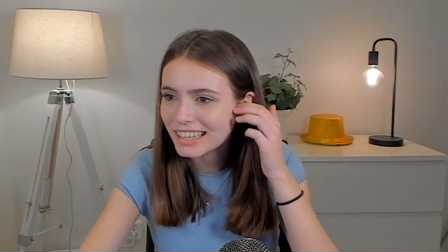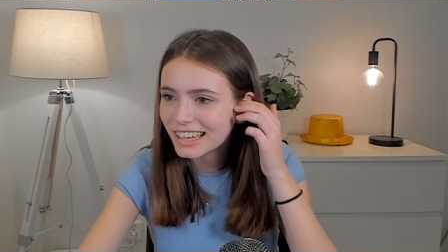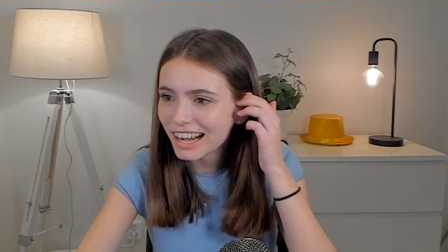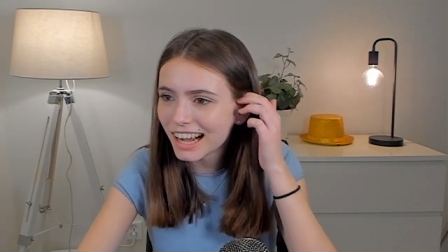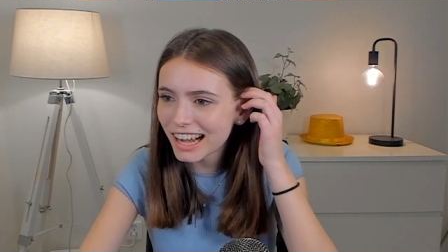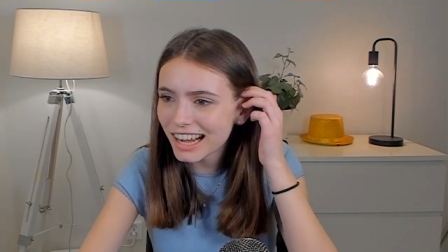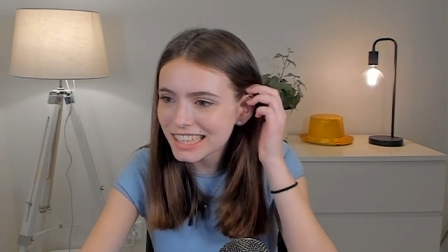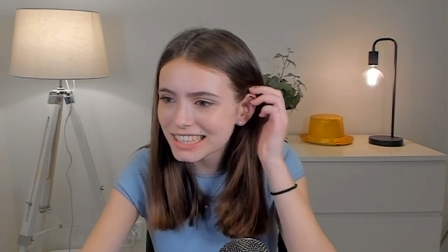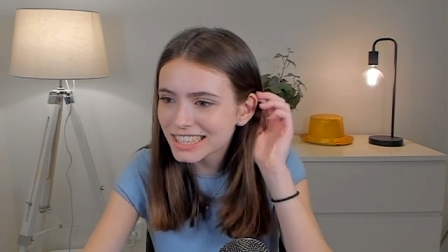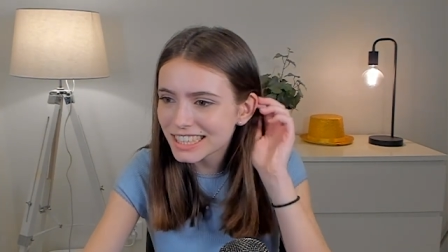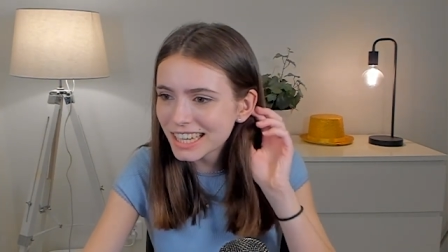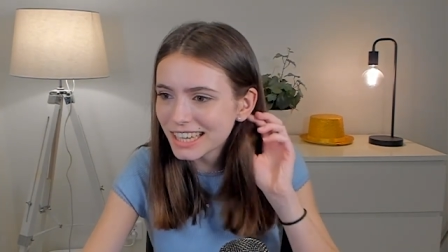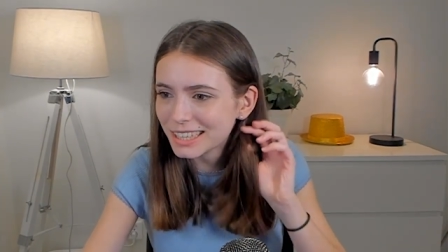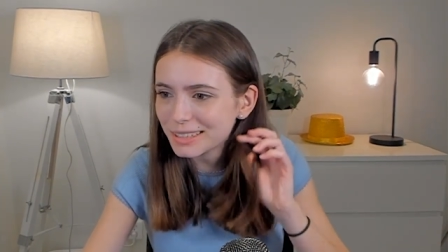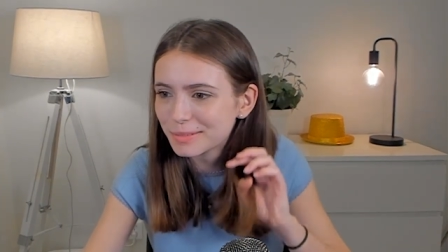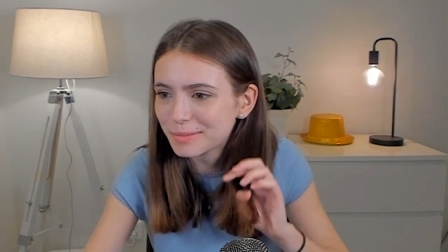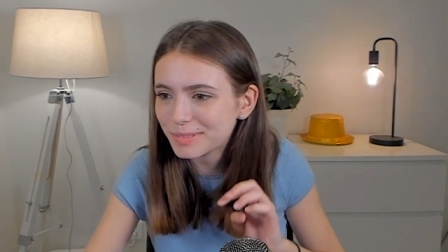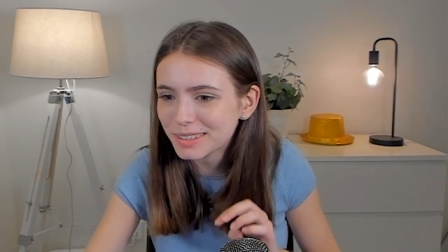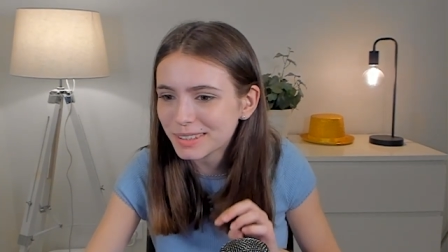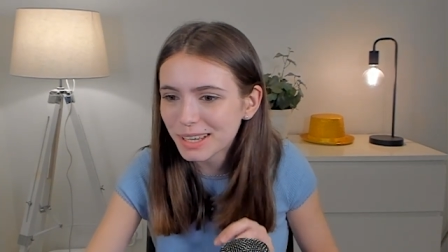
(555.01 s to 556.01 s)

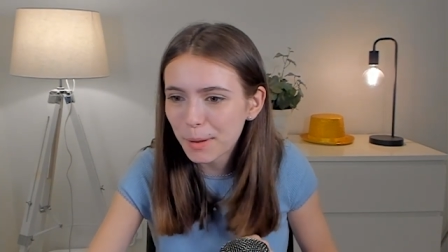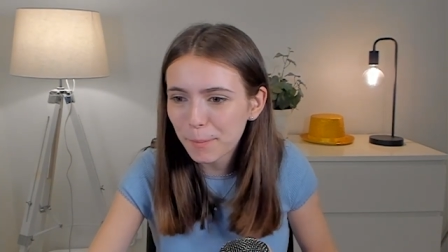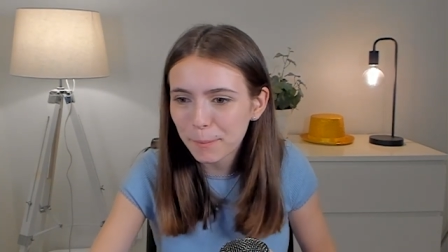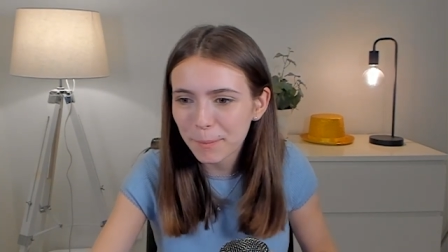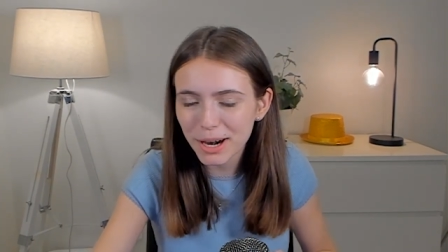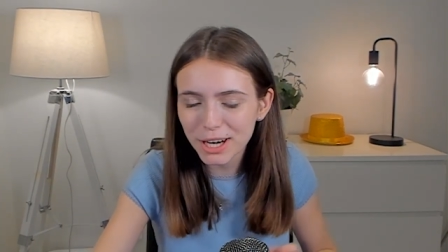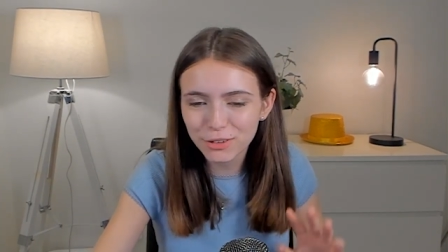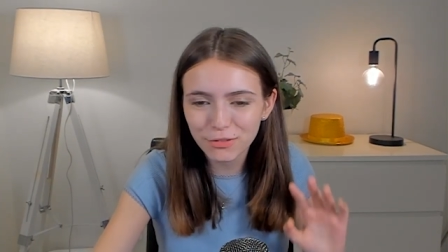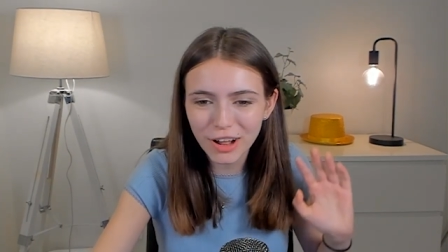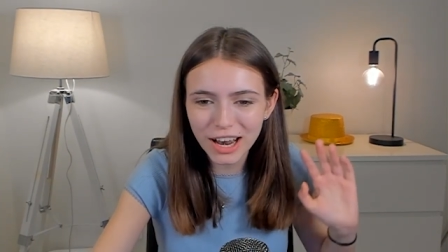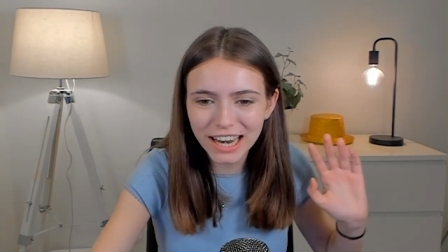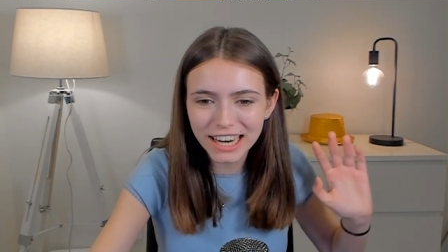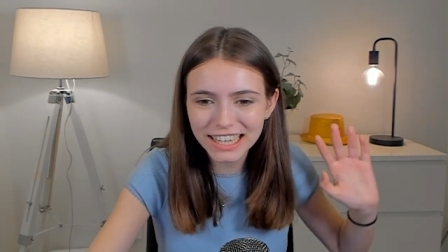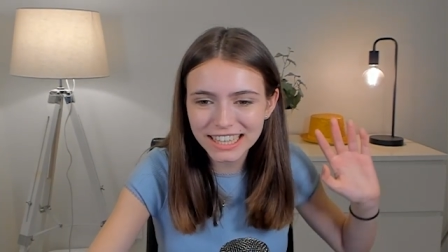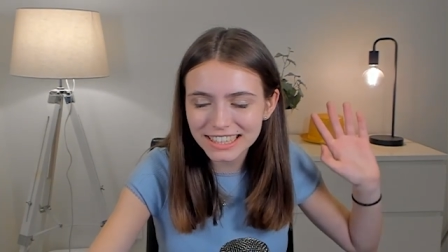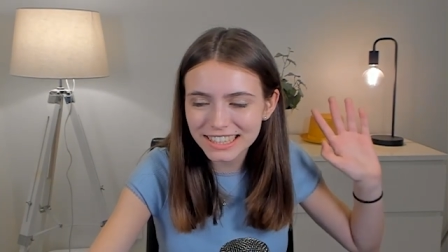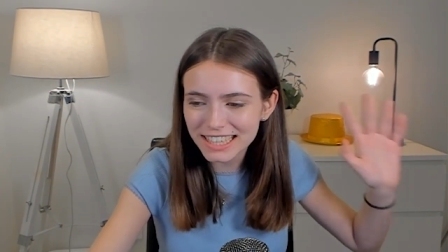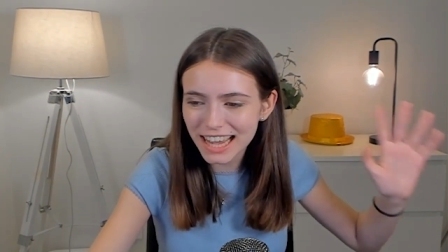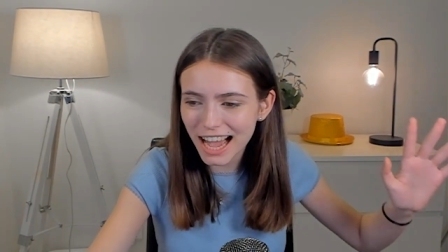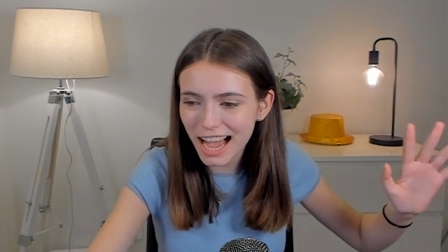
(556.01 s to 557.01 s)
Awesome! We're
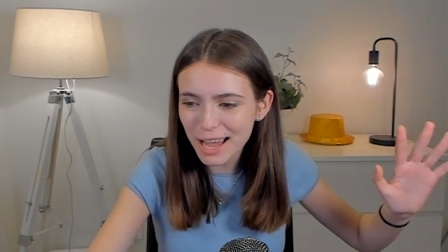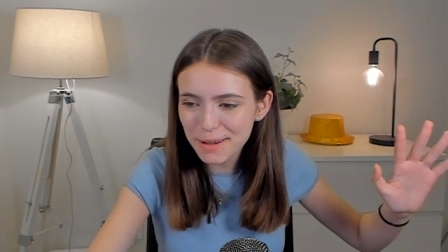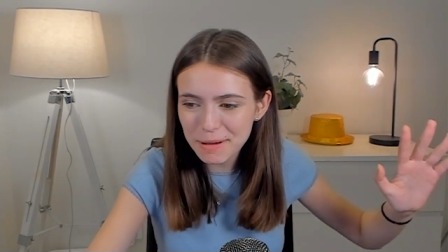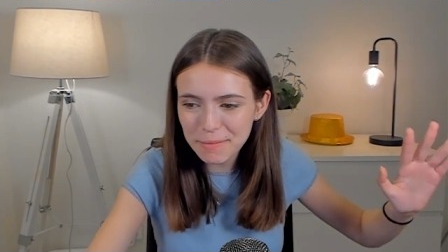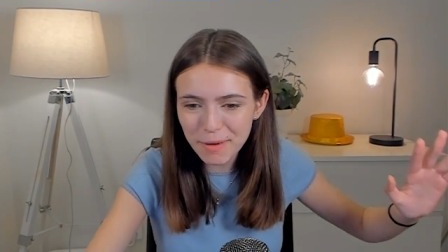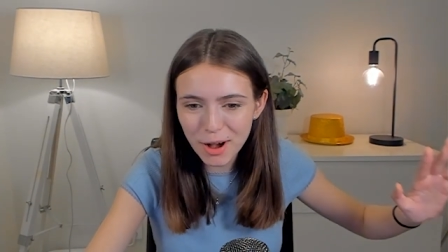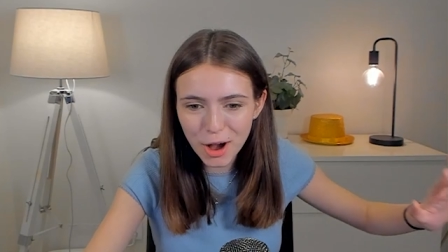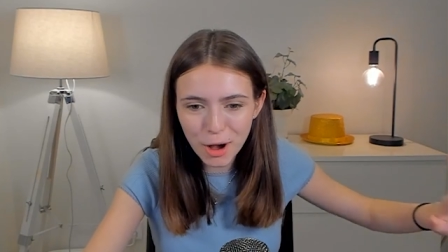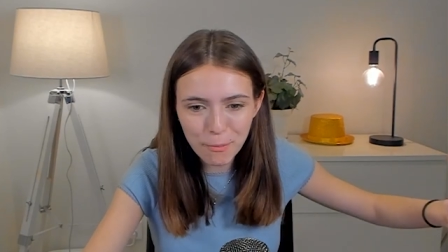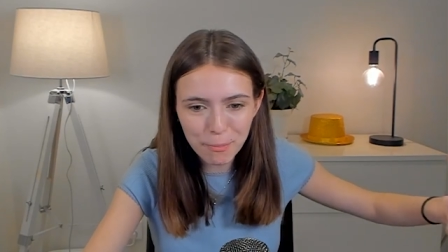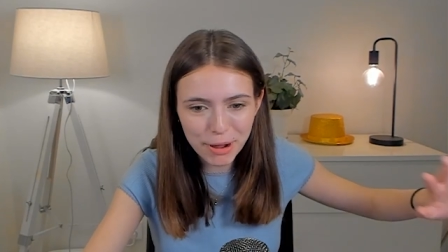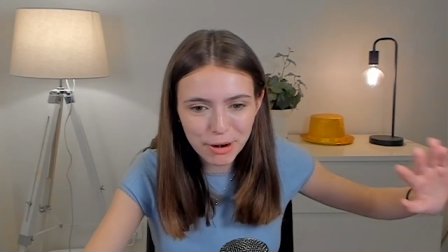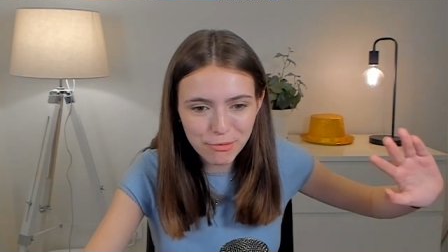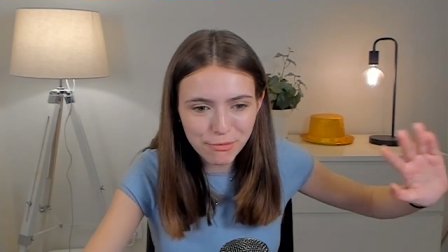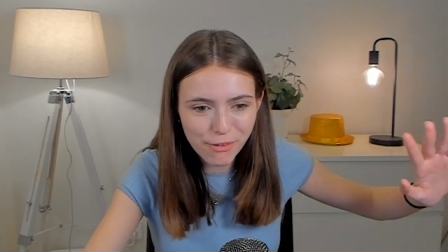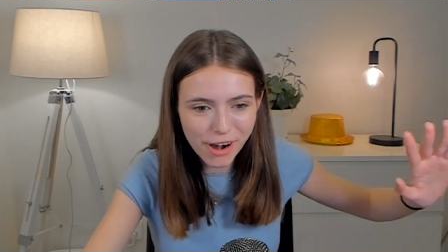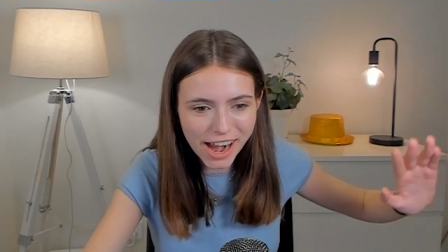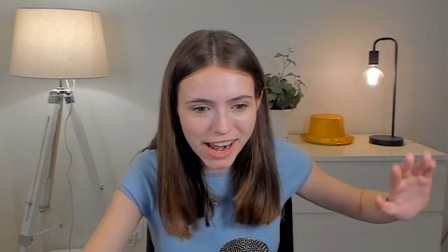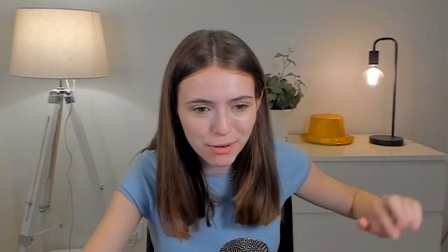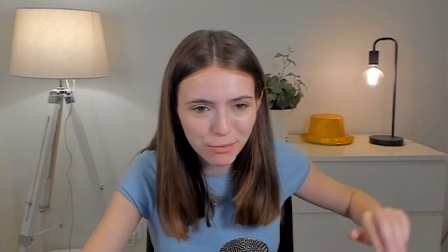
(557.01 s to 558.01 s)
in time emo, but
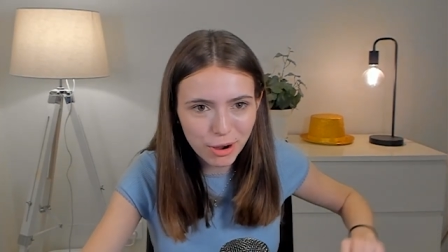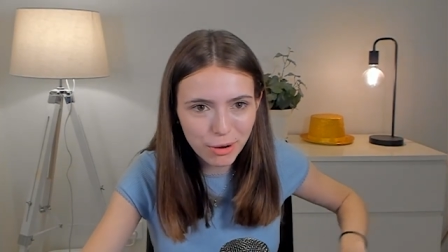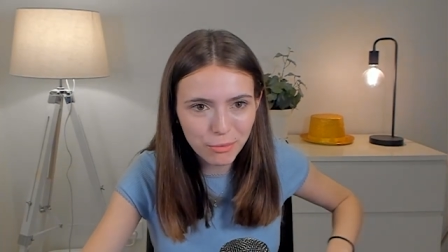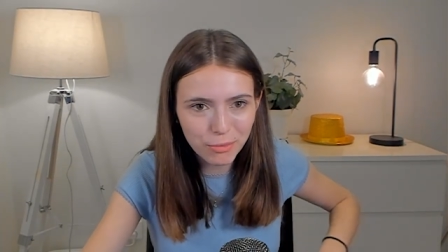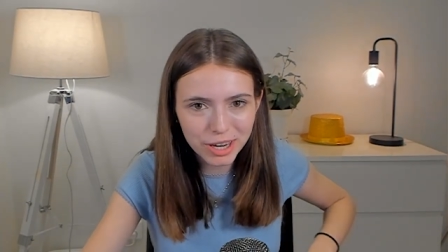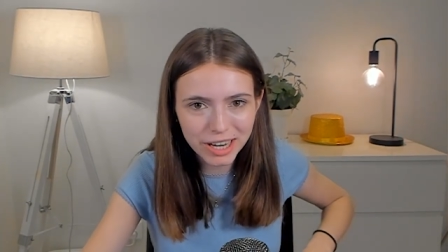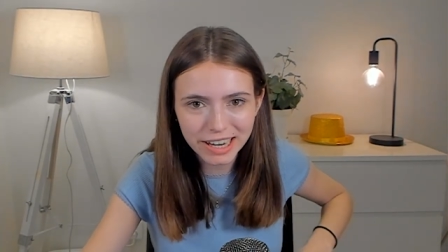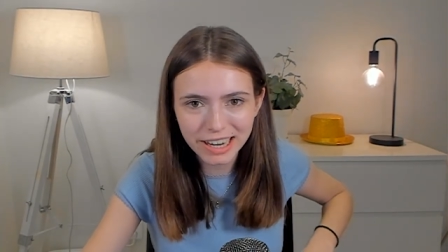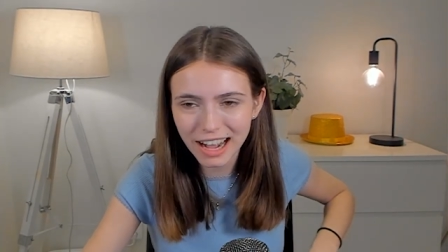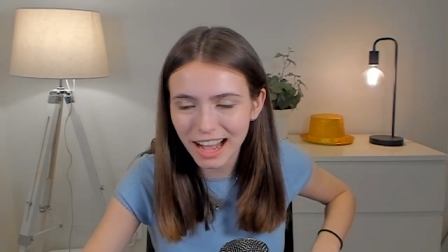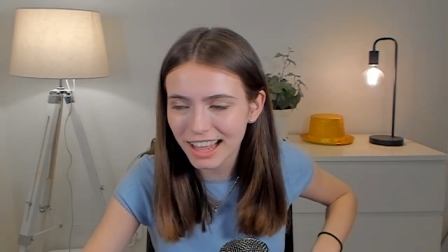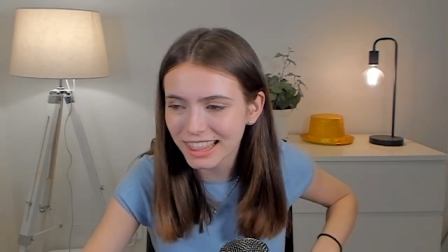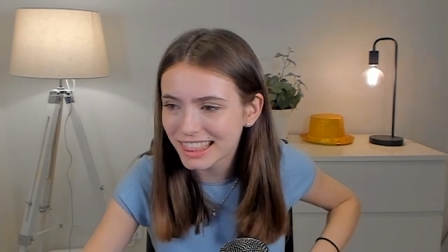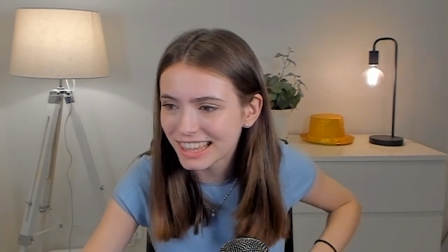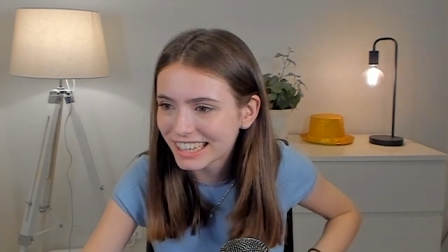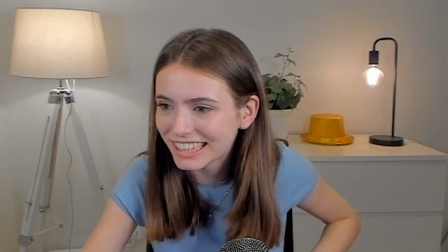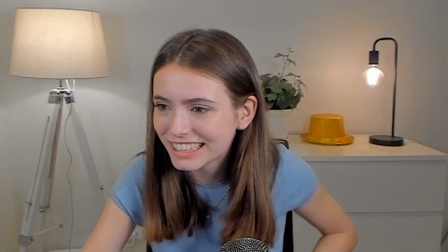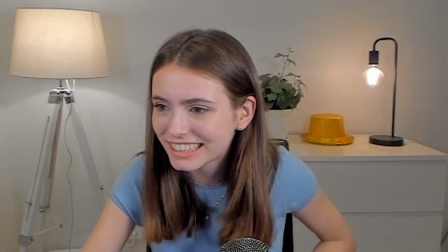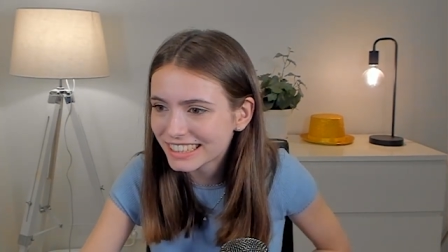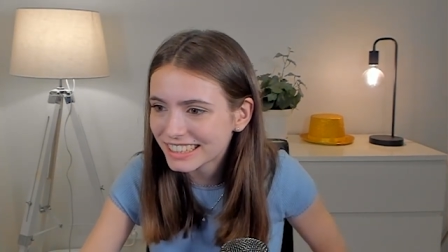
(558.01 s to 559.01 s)
right when we got
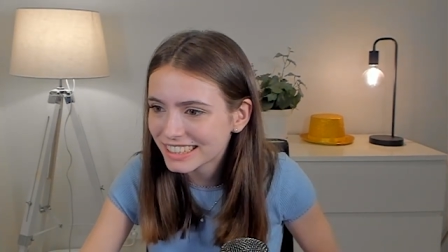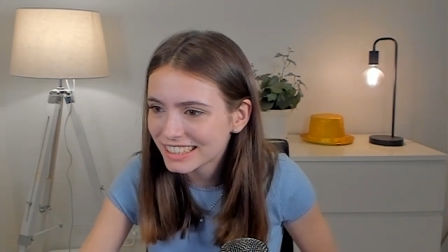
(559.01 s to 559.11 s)
there.